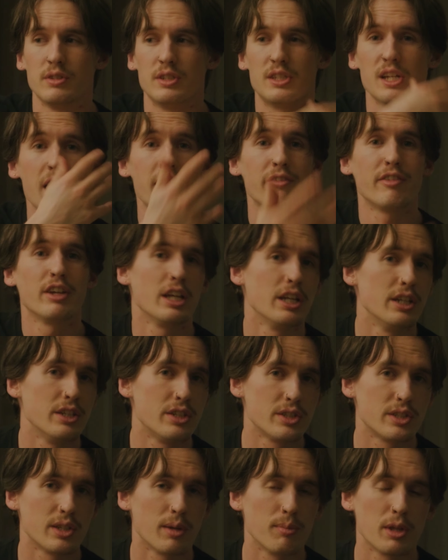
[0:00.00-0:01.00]
diving
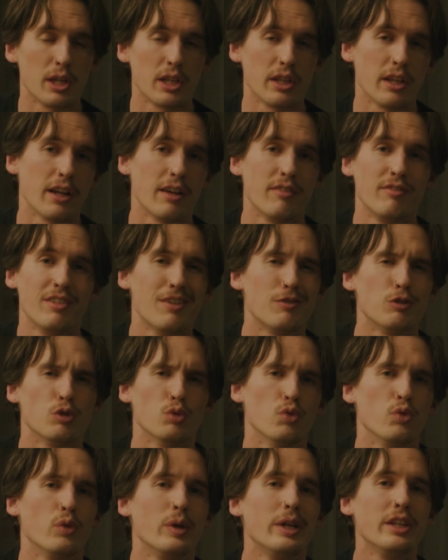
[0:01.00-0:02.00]
into something that I've never
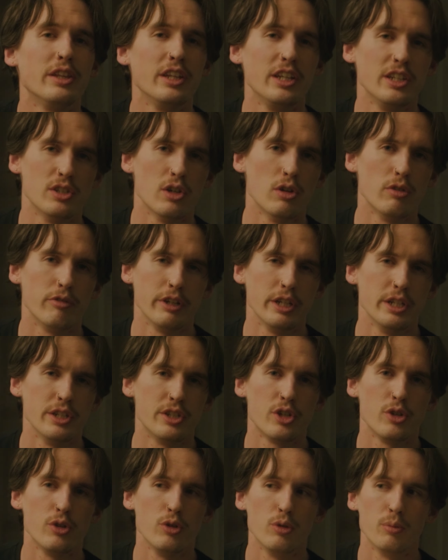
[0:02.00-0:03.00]
really dove
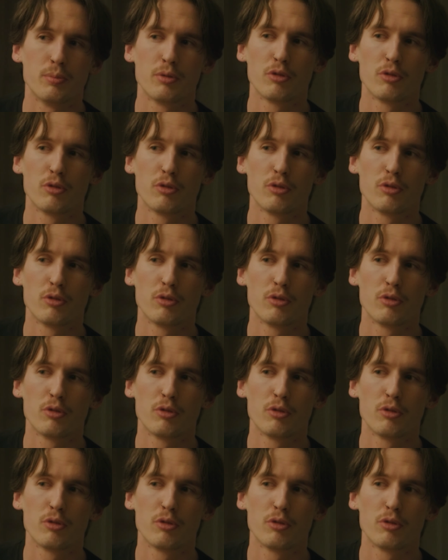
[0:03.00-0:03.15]
into